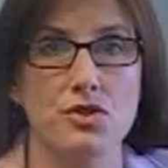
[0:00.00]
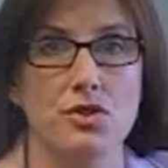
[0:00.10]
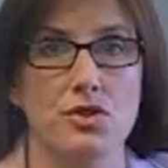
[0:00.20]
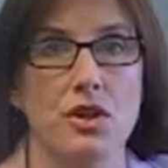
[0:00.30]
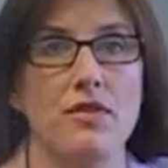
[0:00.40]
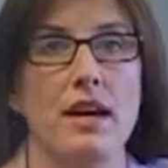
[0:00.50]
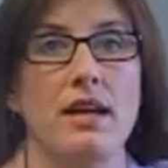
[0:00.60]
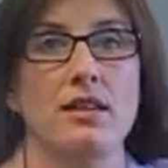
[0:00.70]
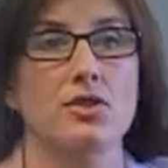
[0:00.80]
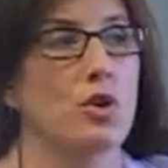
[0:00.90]
or
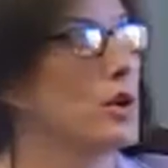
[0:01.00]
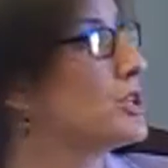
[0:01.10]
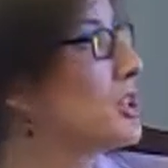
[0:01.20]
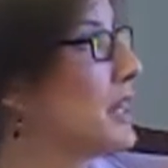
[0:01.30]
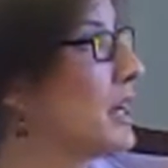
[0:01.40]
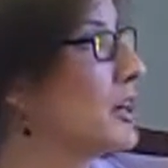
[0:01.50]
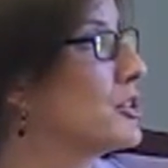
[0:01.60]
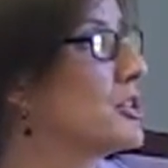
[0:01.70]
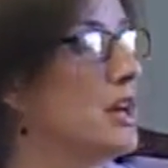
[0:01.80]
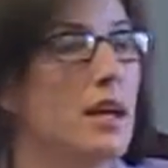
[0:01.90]
surveys or questionnaires